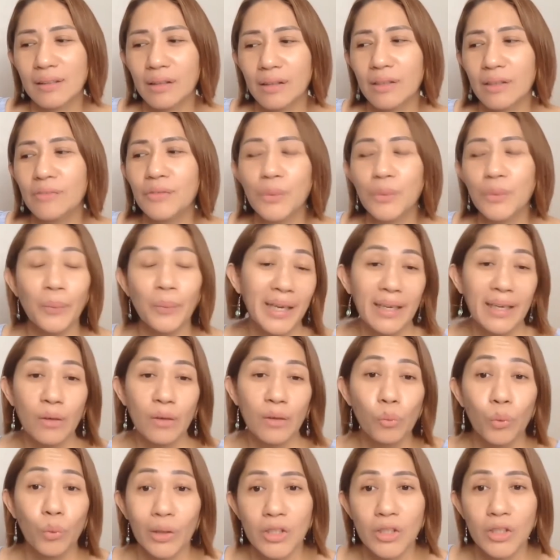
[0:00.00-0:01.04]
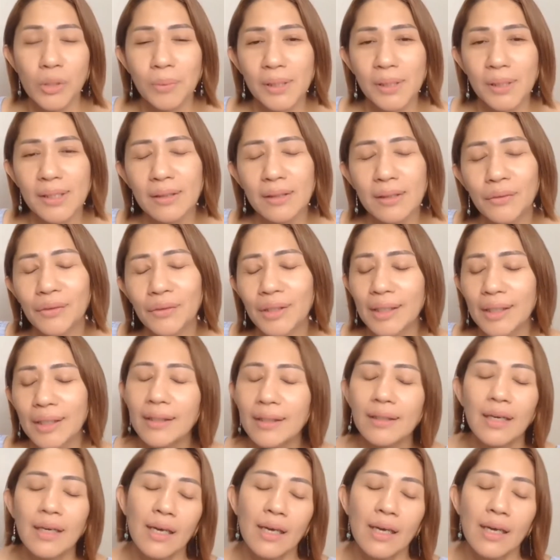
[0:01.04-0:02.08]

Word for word: of the way he worships the Lord.